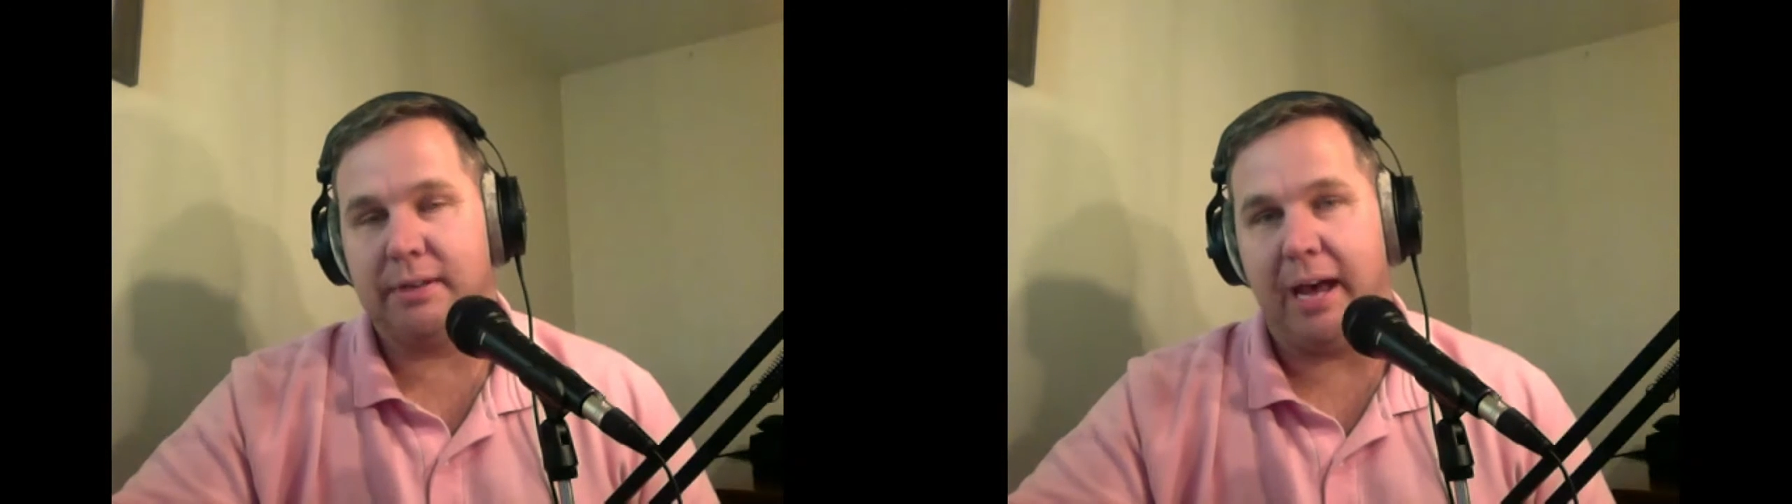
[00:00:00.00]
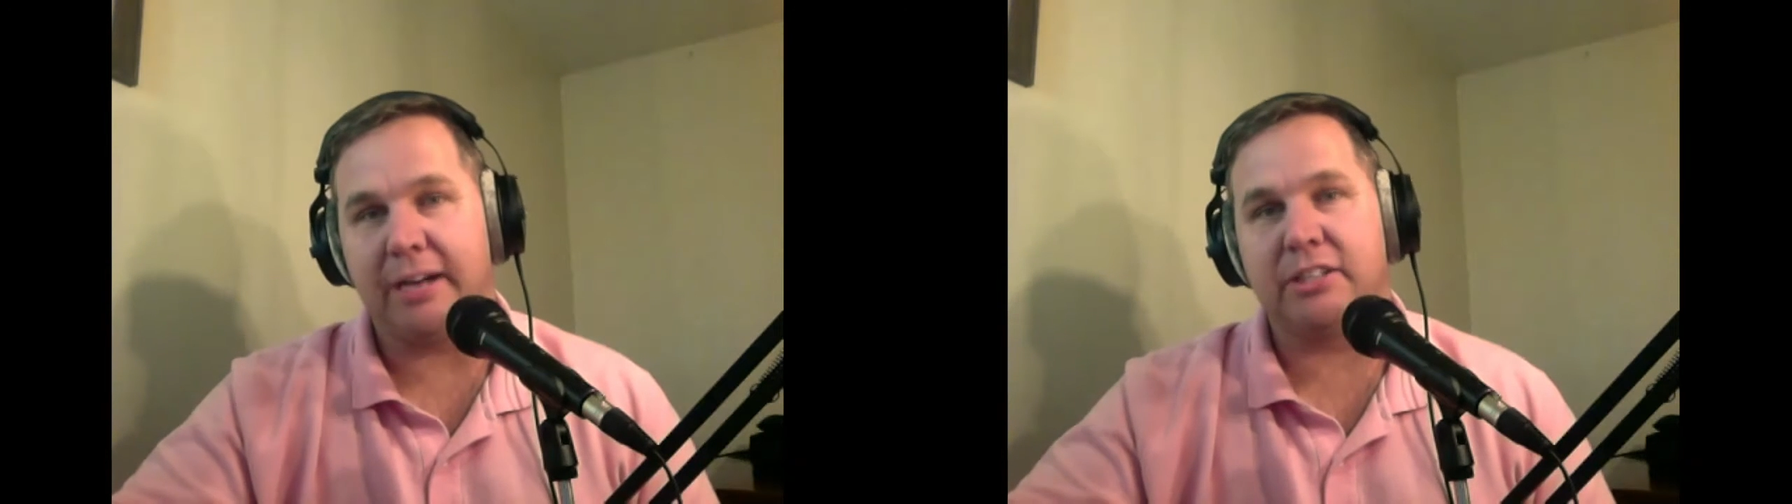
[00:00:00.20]

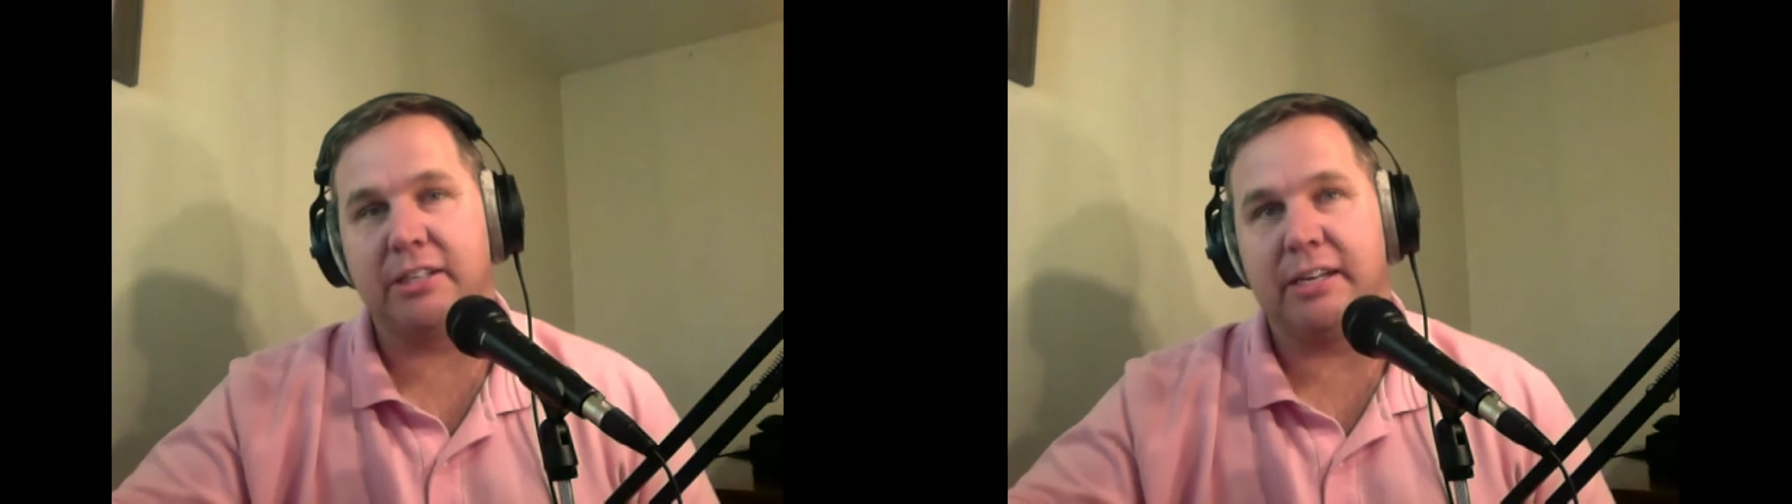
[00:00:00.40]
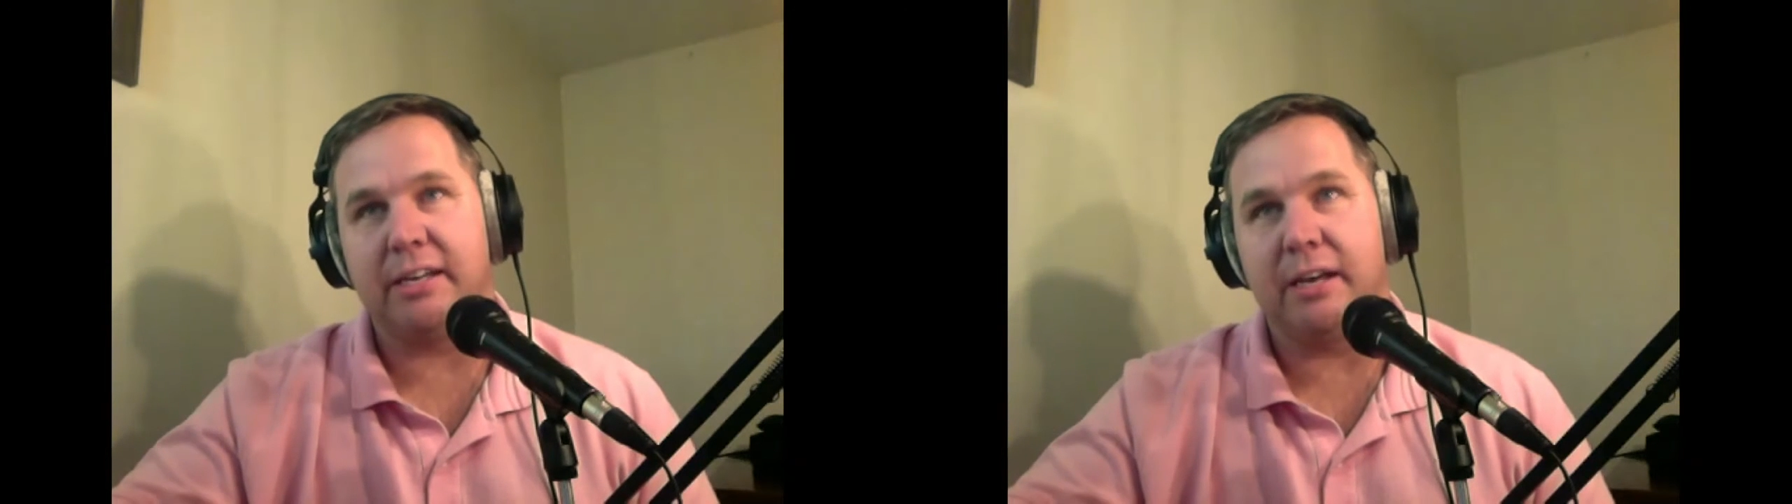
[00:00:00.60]

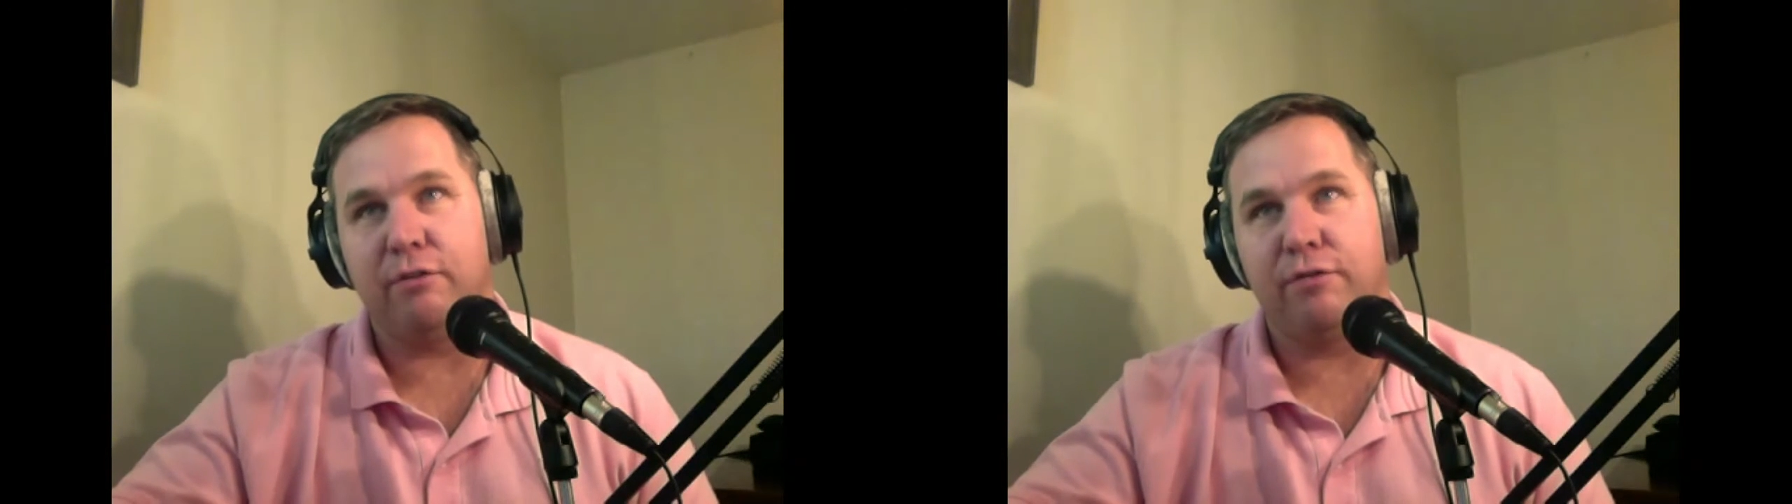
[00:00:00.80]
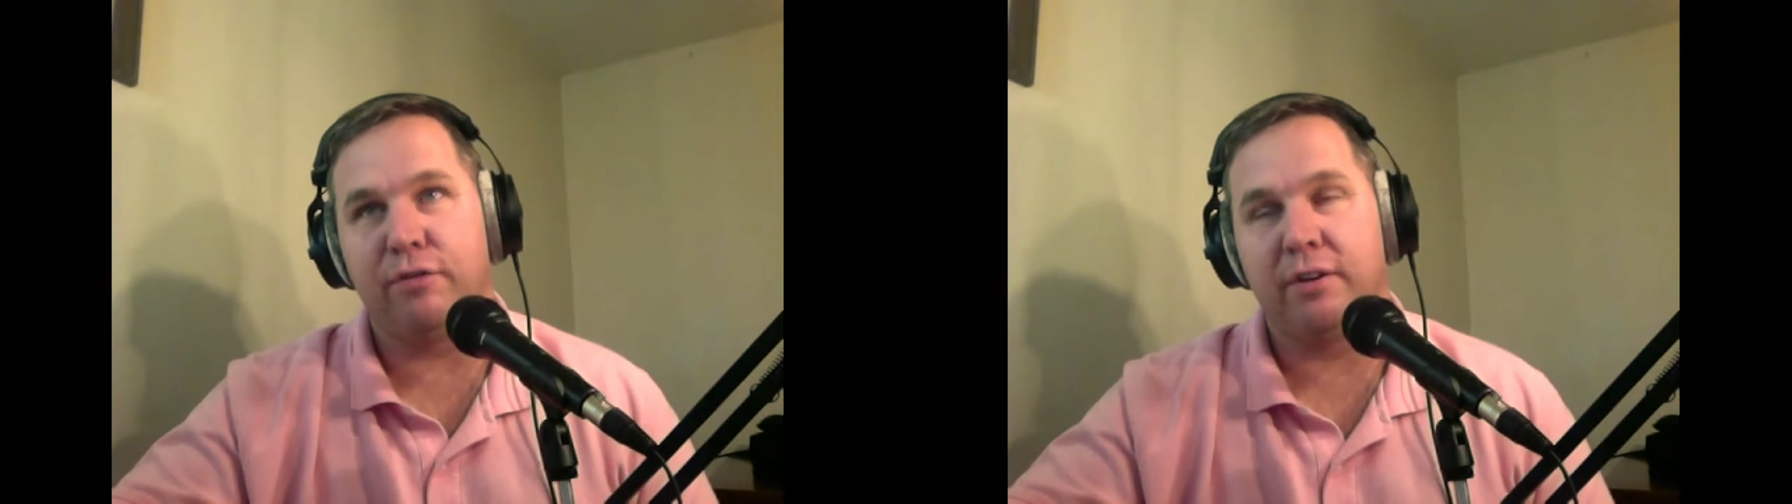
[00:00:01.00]
actually
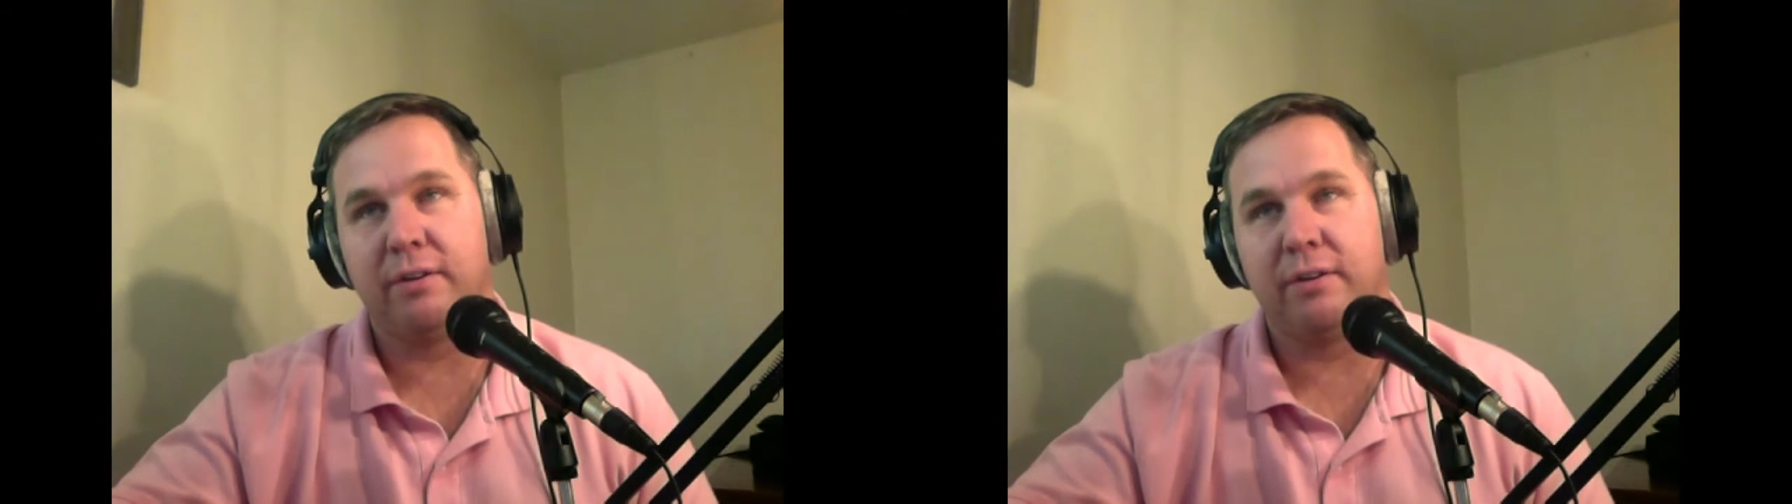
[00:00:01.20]
if